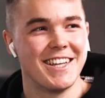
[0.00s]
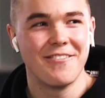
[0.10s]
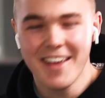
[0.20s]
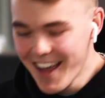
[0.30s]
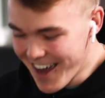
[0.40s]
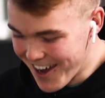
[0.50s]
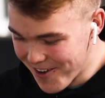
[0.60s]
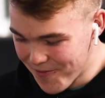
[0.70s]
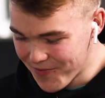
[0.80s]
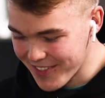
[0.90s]
of them.
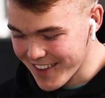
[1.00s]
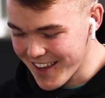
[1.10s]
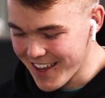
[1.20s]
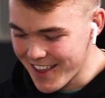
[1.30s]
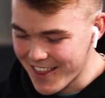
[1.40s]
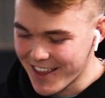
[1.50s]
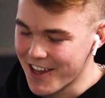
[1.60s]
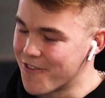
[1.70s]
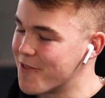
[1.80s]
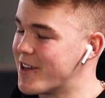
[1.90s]

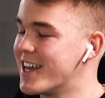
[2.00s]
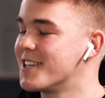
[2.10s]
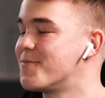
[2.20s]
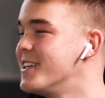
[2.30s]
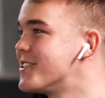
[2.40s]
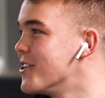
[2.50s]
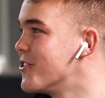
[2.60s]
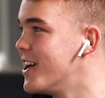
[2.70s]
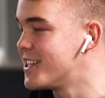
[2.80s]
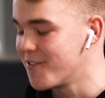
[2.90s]
Guvna B, it's been
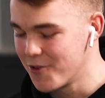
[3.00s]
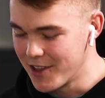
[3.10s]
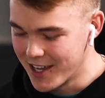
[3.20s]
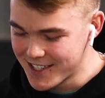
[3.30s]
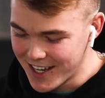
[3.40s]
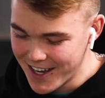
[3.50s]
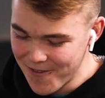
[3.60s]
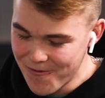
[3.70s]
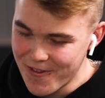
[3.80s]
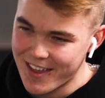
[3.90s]
so great to have you with us.
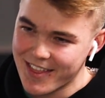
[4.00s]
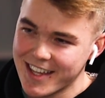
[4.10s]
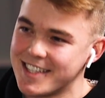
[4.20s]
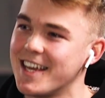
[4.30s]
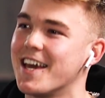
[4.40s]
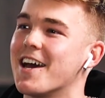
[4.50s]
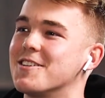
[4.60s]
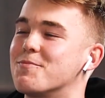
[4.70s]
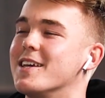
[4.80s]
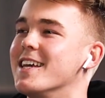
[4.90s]
This year
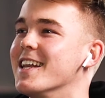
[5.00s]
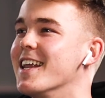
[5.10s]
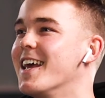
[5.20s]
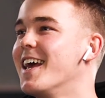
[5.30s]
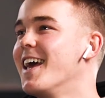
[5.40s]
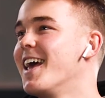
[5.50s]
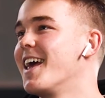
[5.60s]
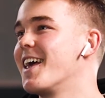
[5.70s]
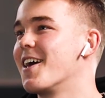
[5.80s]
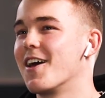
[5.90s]
has been
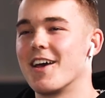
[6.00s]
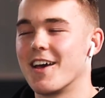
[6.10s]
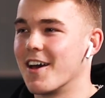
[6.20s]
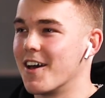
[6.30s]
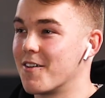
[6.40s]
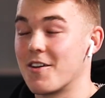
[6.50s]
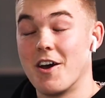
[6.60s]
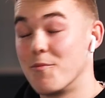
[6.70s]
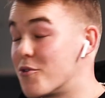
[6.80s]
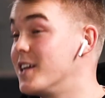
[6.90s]

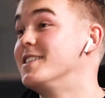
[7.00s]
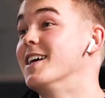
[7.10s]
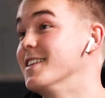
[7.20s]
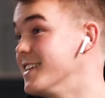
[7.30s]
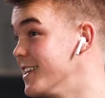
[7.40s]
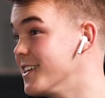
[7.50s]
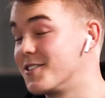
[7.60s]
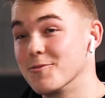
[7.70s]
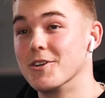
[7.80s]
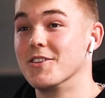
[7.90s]
unprecedented.
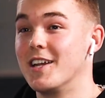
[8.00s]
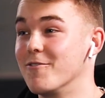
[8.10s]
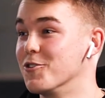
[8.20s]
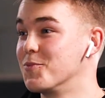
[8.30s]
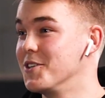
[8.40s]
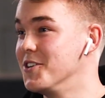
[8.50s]
It's the word that everyone's been